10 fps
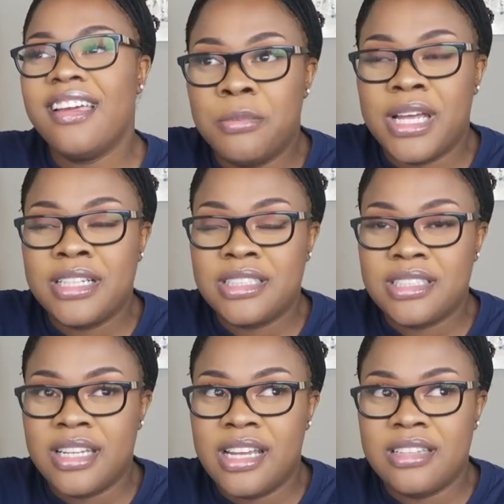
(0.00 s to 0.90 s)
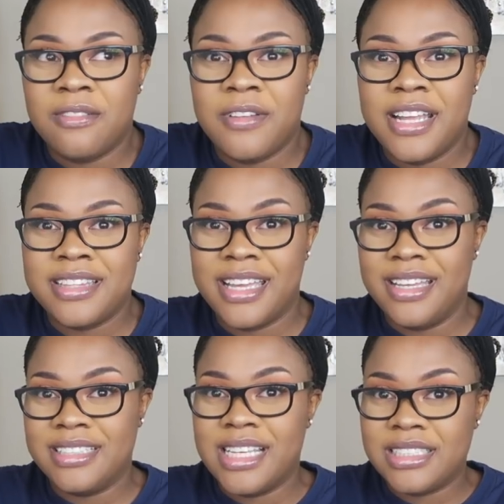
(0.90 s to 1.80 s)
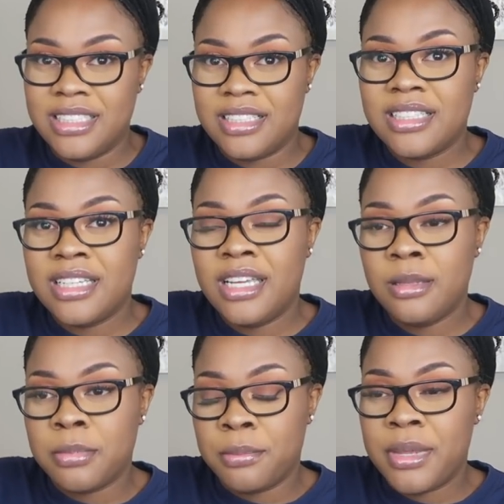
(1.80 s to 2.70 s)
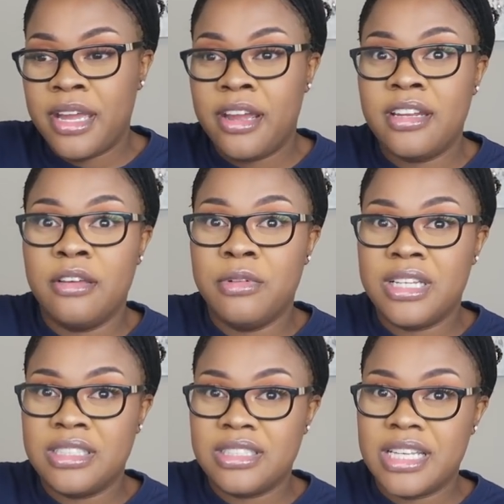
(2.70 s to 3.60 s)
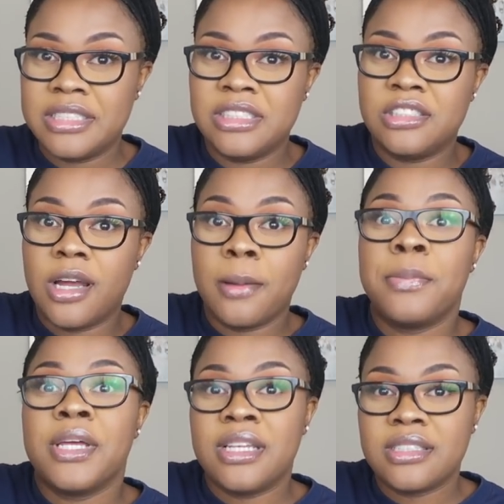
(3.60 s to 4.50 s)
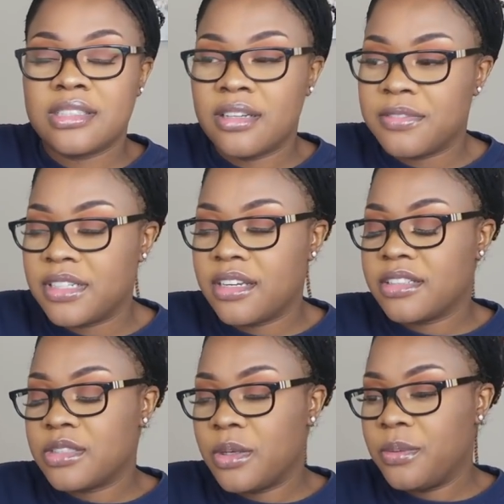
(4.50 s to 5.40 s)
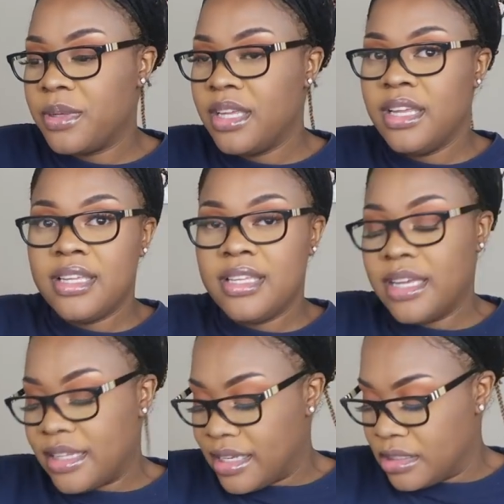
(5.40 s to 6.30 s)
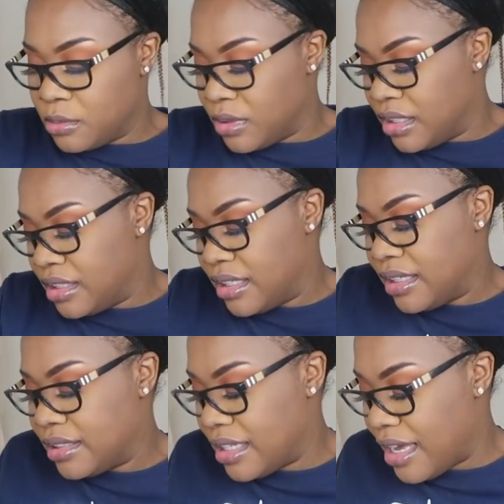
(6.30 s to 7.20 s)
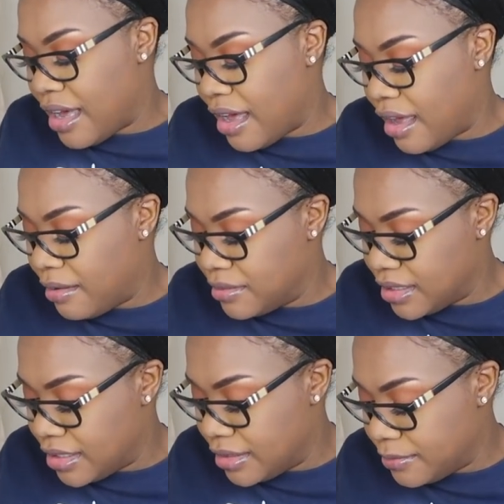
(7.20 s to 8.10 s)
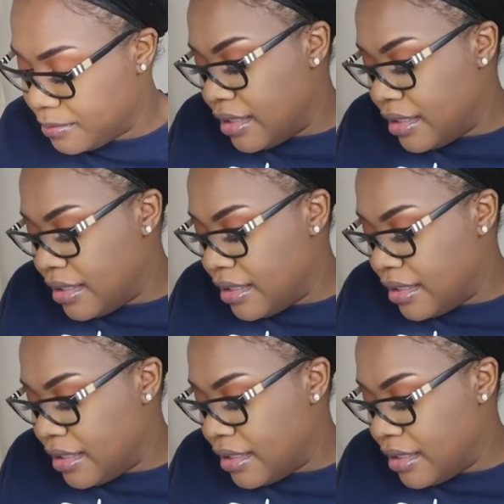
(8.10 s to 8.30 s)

But I just like the fact that it's actually clean, prepared, and we can just actually start putting stuff in there. So yeah, that is one of the things that I have done.